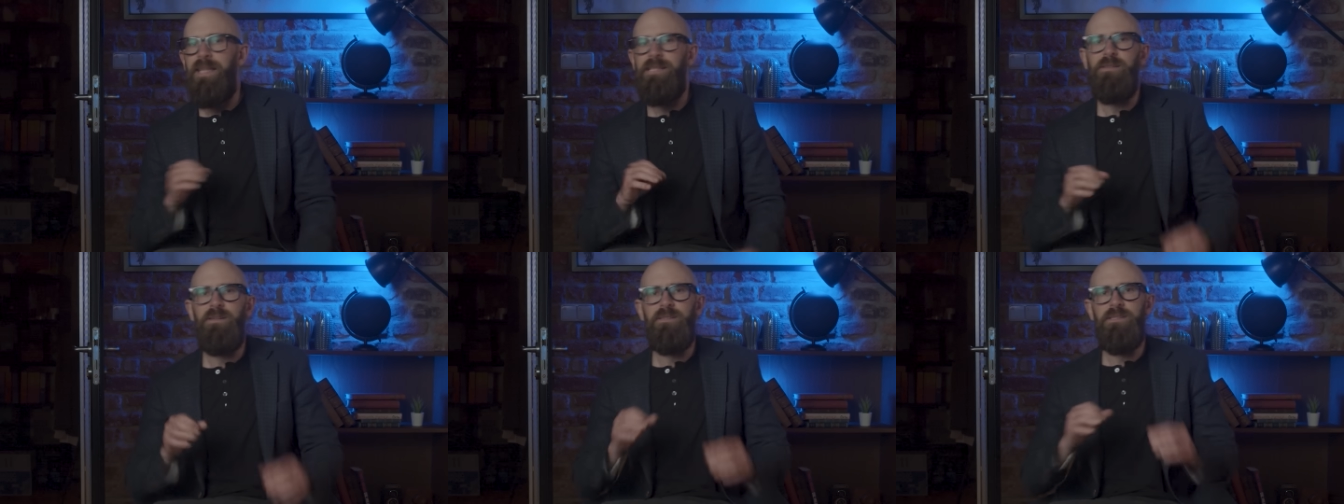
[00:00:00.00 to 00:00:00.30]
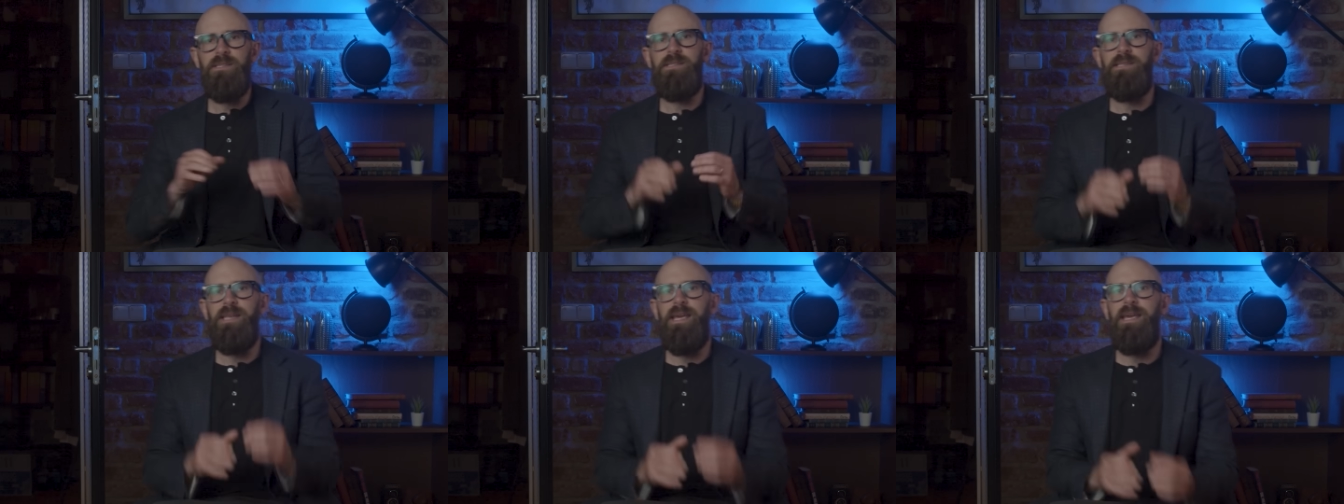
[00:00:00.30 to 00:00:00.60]
That's not
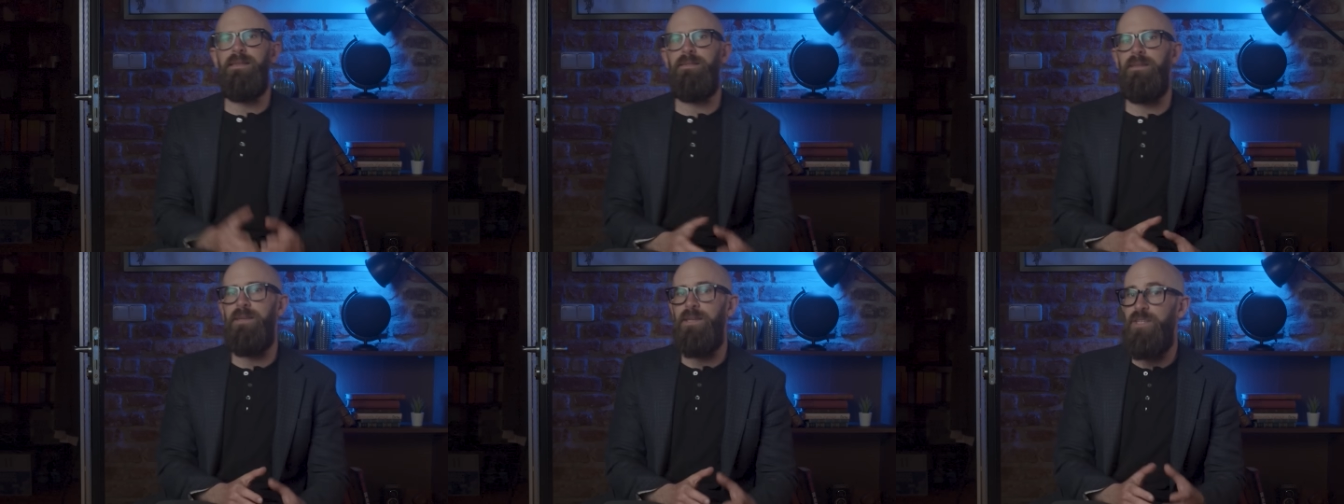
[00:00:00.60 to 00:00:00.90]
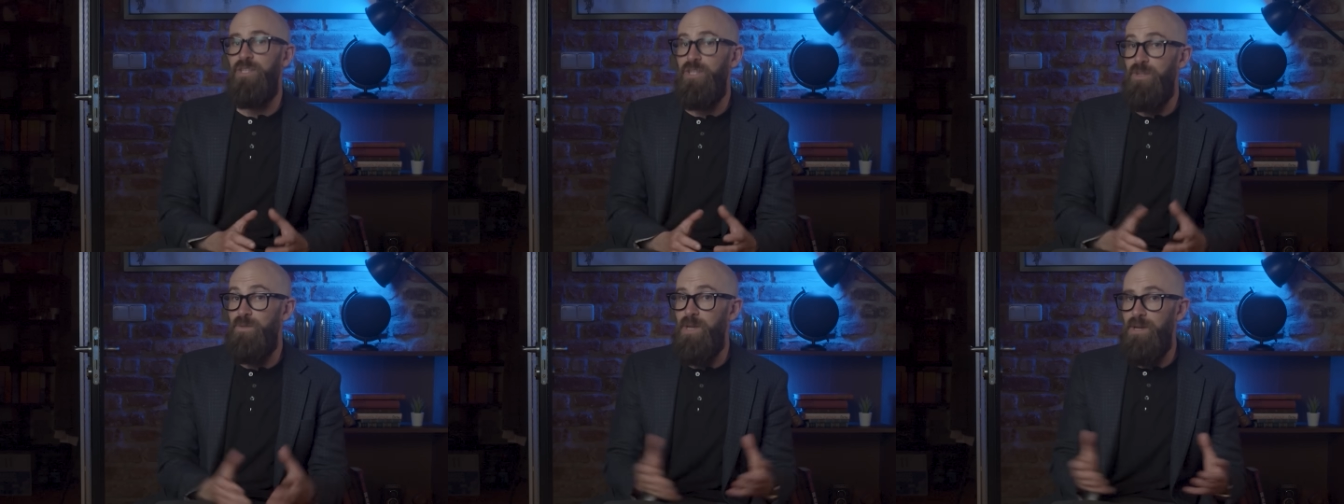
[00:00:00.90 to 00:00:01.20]
to say
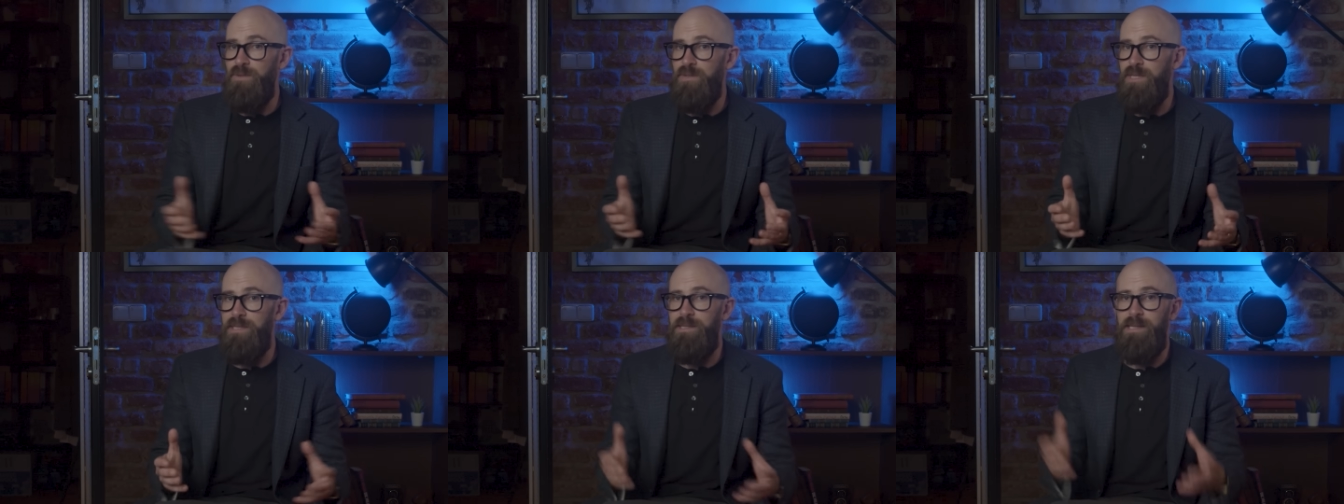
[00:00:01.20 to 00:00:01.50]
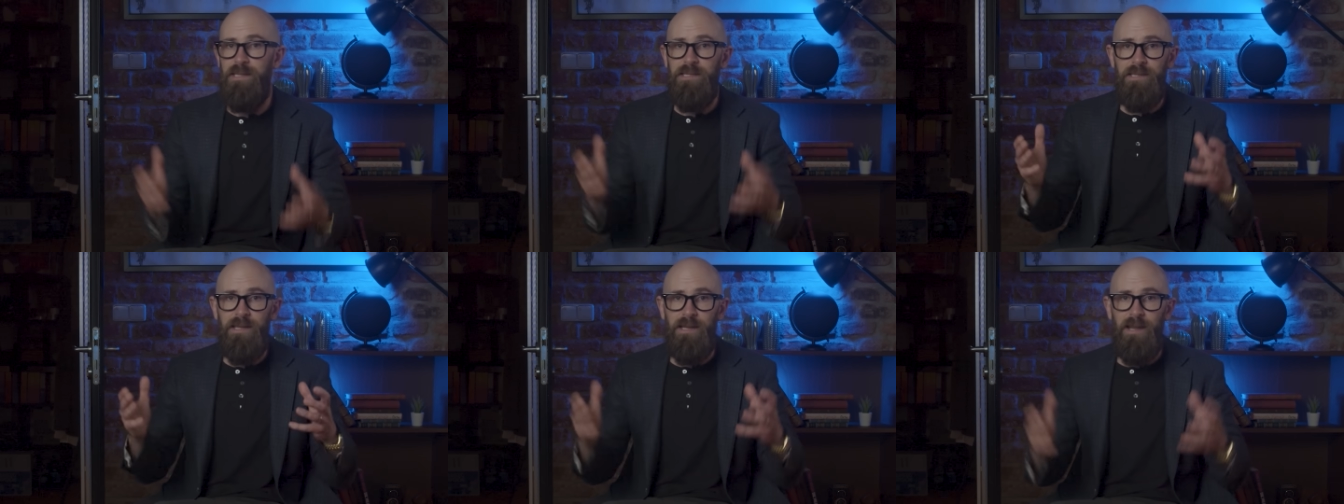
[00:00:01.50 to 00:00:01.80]
that you don't
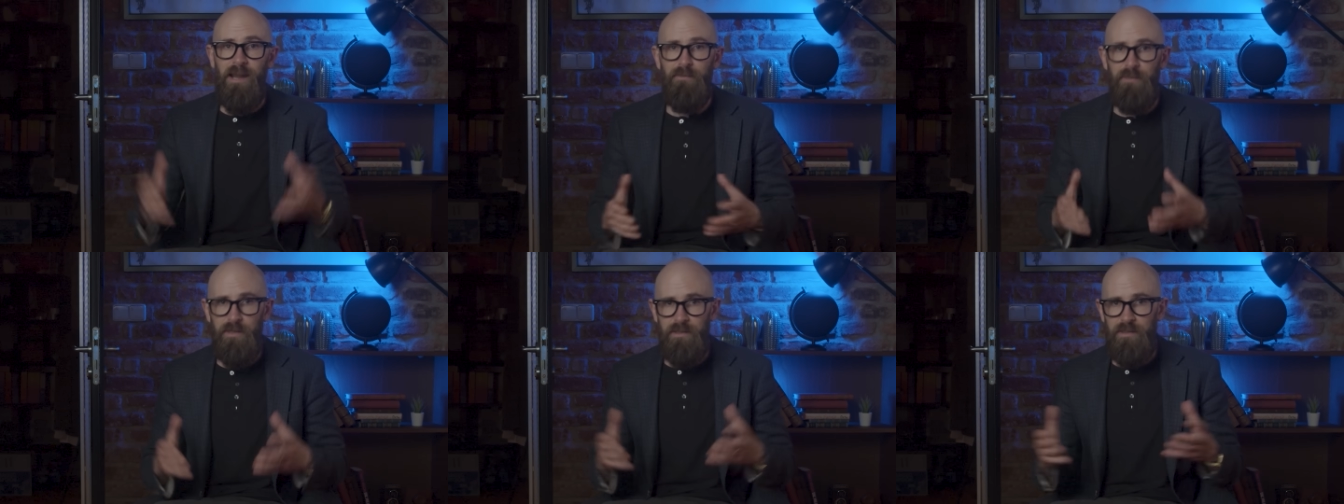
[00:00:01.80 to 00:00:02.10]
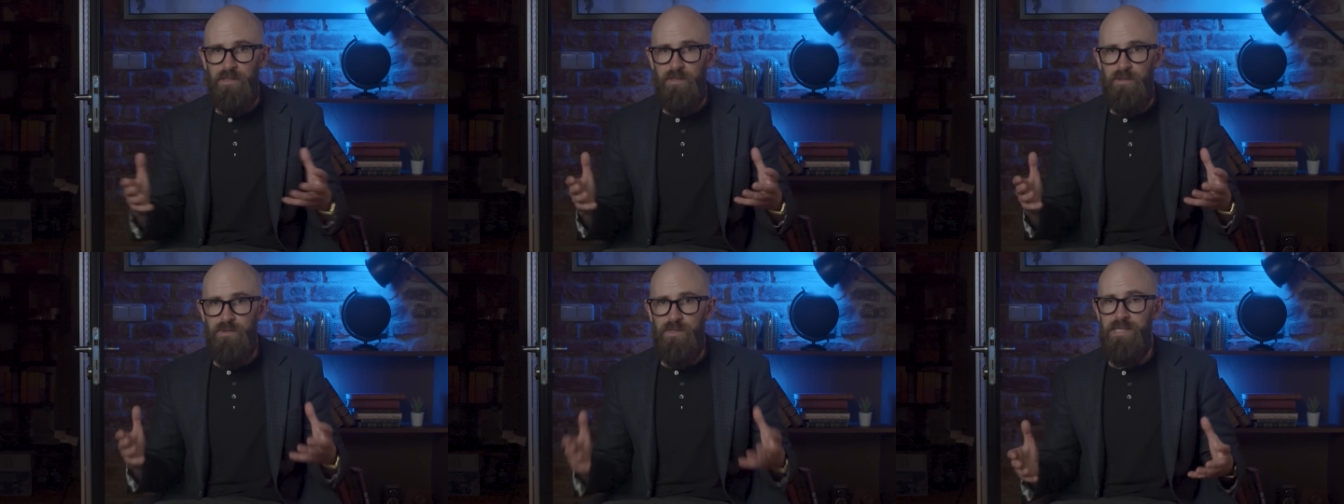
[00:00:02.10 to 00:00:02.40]
exist and
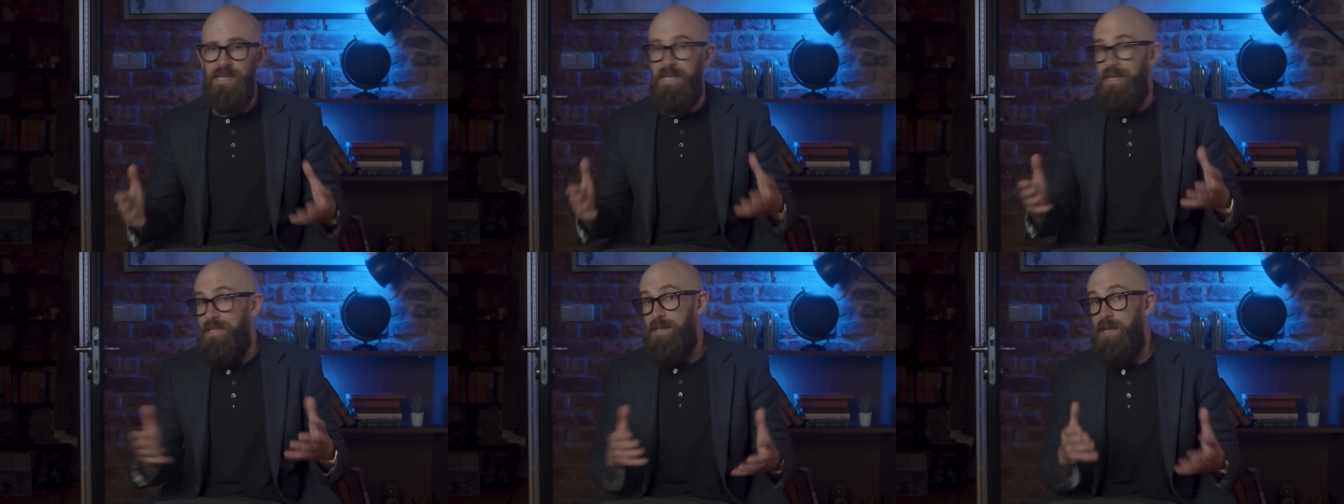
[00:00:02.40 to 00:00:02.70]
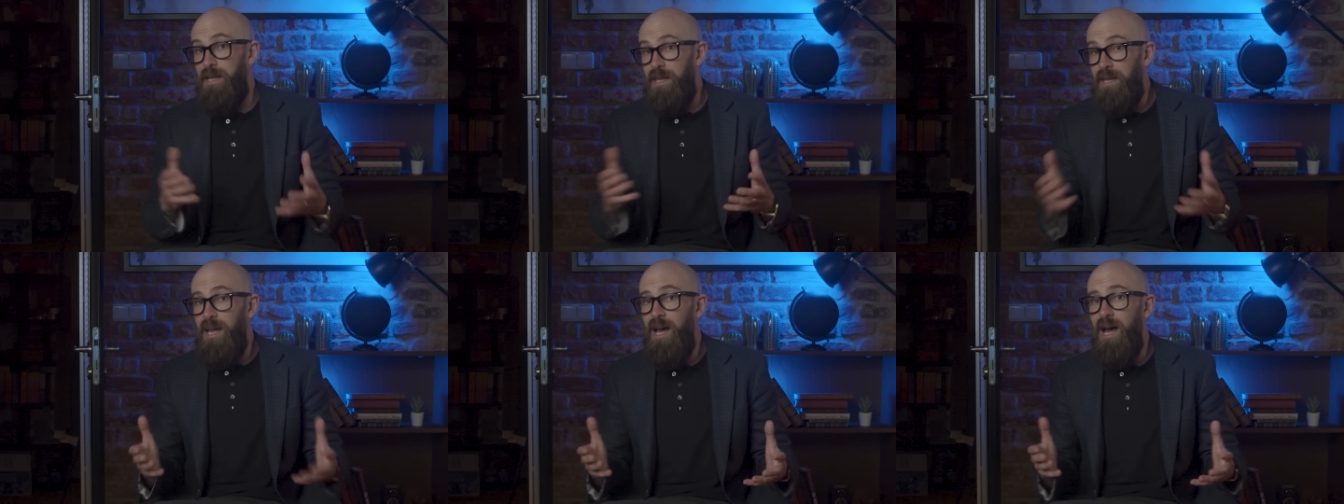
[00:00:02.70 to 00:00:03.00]
everything you see is
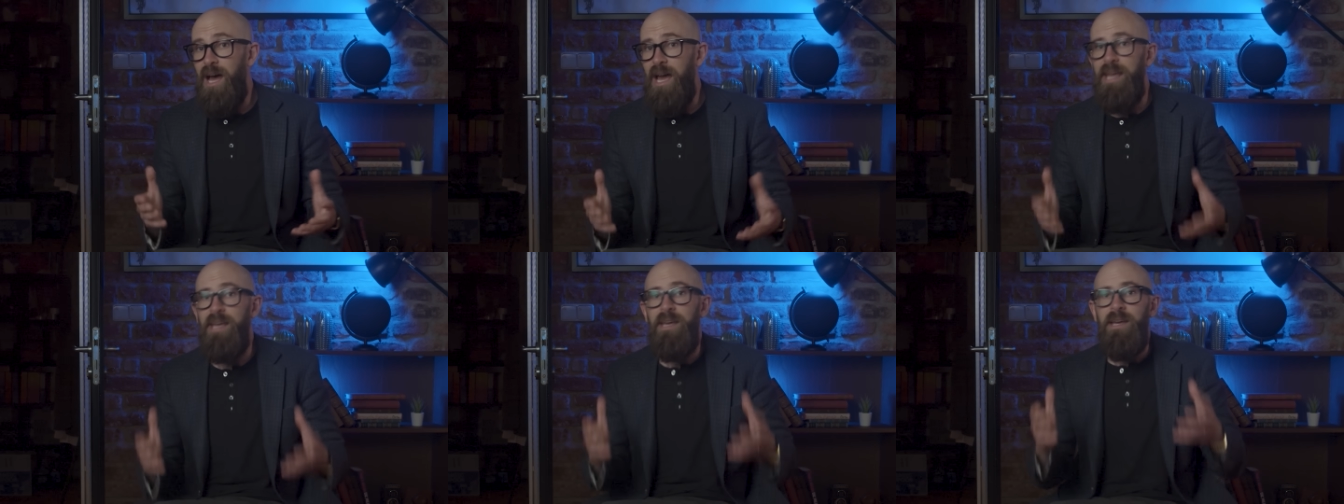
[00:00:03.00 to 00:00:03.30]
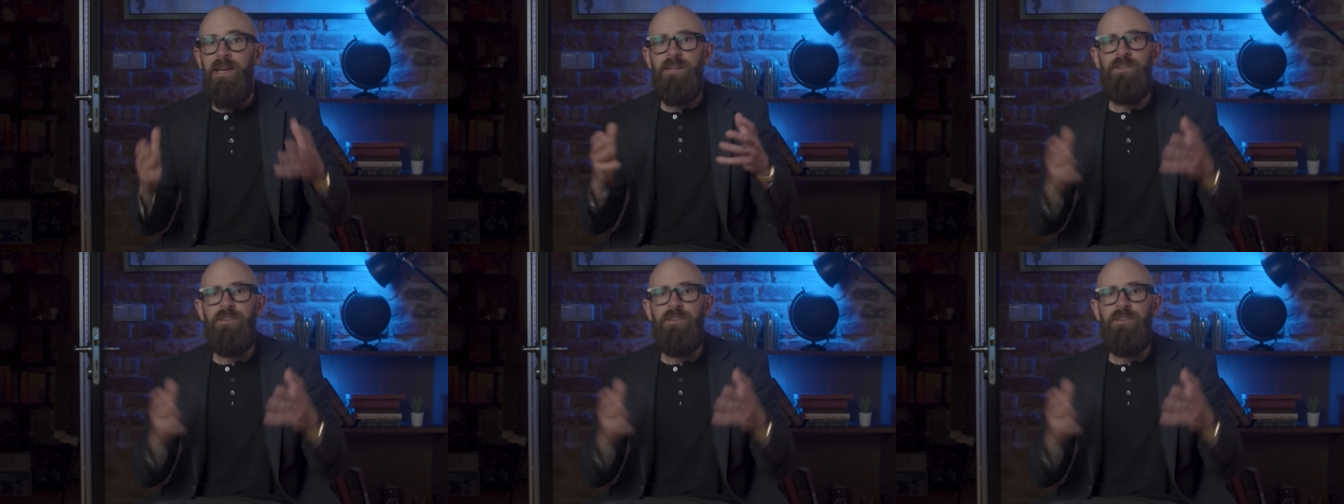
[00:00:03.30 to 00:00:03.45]
a lie,